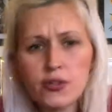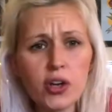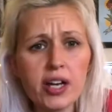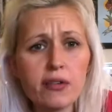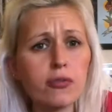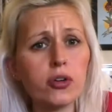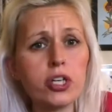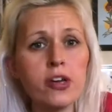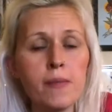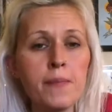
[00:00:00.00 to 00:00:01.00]
tried it for
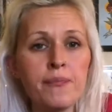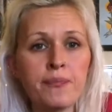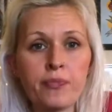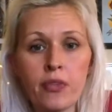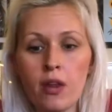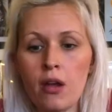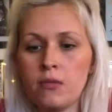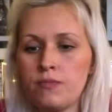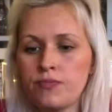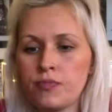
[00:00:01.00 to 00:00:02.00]
you.
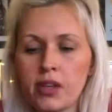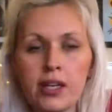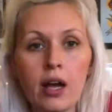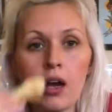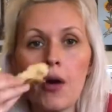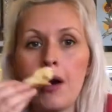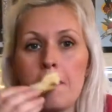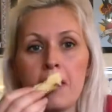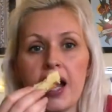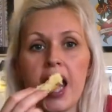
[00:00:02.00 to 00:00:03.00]
Now go out and
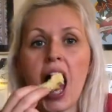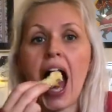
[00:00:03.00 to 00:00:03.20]
buy it.